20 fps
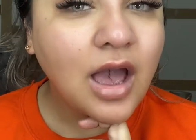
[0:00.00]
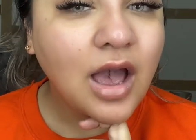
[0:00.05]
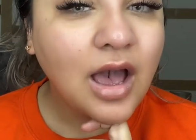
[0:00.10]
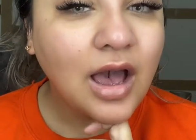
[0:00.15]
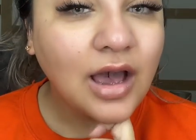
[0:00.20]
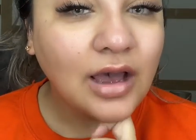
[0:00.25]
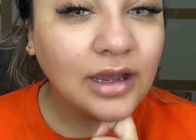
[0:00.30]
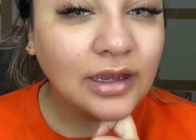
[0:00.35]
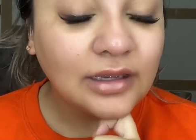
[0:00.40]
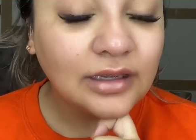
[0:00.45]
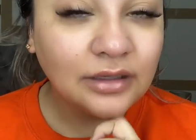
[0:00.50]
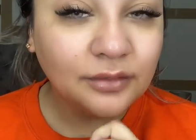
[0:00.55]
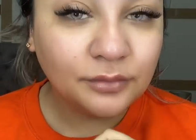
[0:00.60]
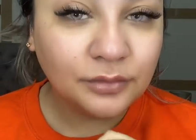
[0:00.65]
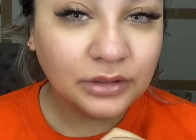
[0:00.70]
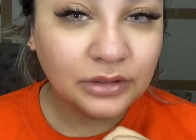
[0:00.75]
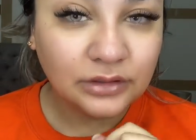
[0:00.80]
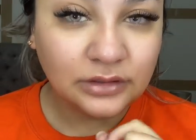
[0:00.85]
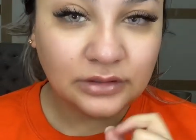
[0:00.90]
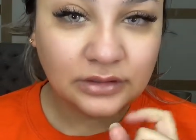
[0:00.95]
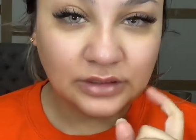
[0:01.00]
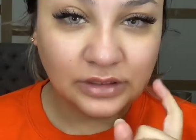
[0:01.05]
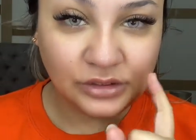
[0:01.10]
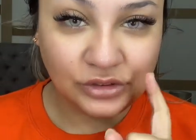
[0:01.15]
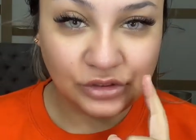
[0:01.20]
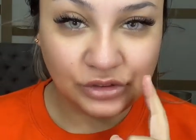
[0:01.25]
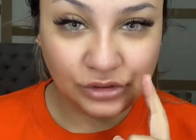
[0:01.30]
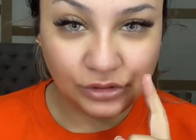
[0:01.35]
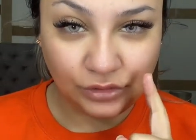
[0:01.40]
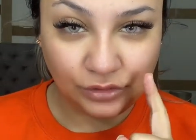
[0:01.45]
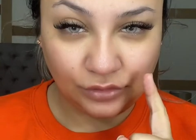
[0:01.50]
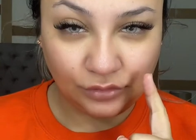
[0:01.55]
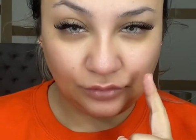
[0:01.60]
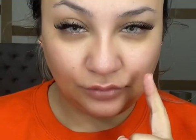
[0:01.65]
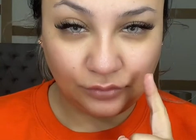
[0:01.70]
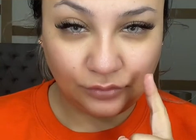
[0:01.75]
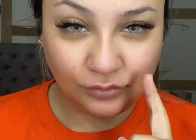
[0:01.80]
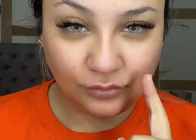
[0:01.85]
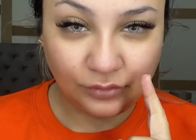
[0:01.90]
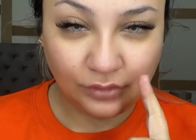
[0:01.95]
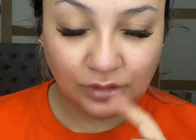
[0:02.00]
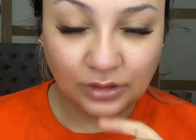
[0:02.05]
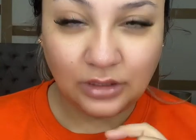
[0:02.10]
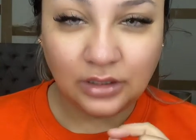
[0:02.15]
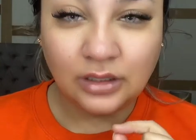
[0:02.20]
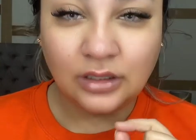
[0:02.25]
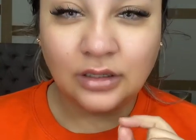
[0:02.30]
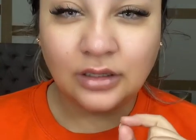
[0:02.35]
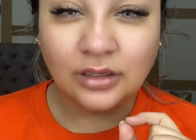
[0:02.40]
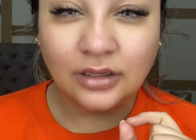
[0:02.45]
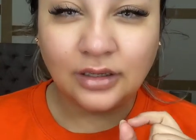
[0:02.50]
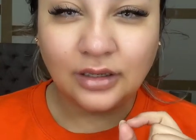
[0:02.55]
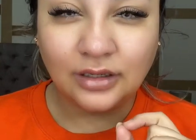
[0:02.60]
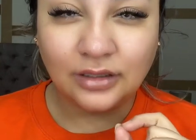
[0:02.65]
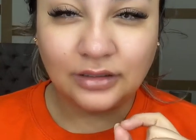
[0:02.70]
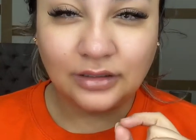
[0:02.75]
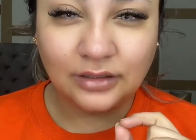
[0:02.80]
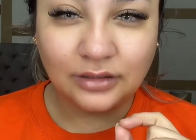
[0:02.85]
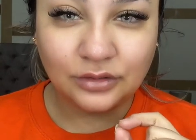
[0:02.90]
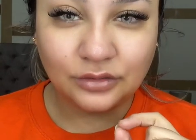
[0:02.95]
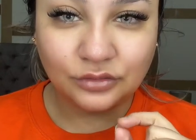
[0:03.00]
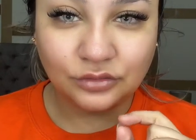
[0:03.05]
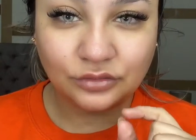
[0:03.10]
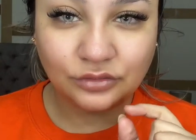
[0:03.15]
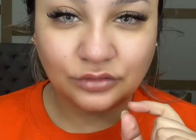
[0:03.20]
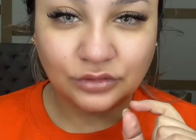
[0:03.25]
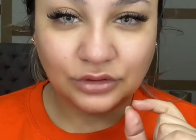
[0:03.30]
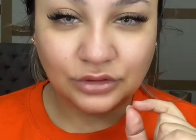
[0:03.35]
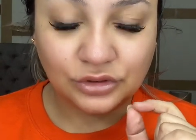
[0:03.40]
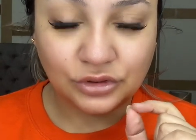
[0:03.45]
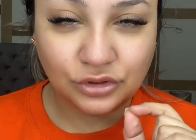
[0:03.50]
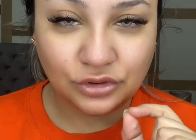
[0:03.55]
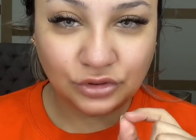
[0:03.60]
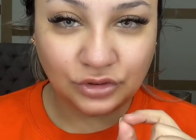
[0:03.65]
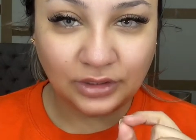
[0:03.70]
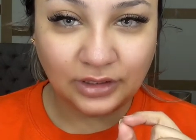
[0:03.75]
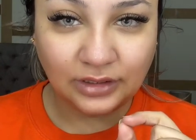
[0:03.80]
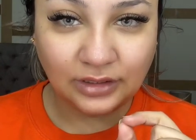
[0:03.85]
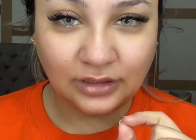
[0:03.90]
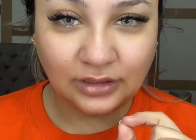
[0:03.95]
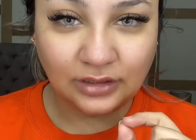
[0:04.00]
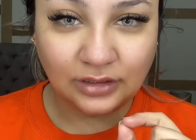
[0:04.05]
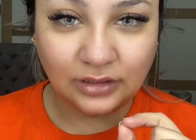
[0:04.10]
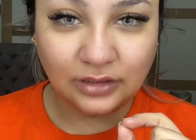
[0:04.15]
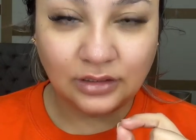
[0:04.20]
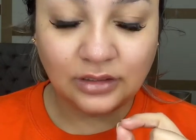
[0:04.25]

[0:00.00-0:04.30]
I am gonna teach you a little trick.